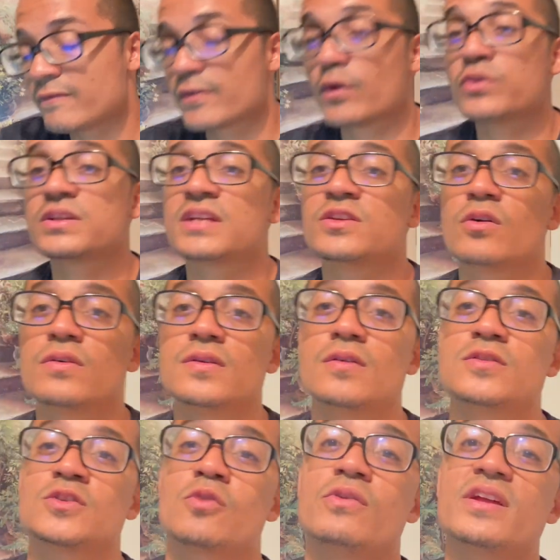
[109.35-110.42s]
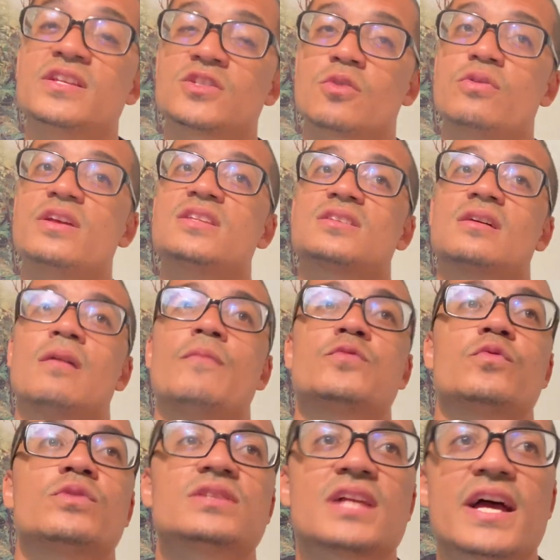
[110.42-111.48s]
For those that don't know, Tony
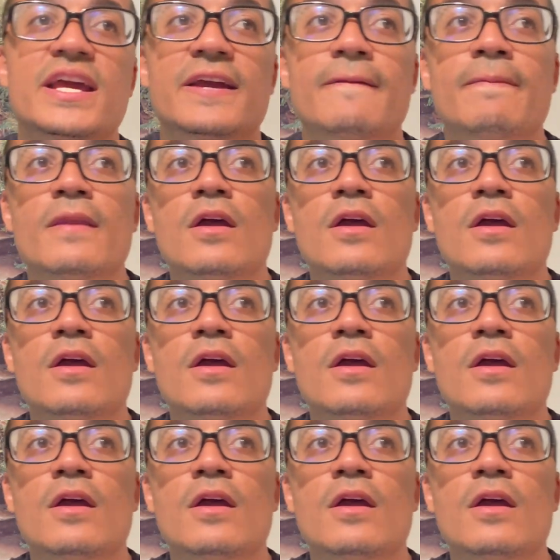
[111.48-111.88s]
Tubbs was like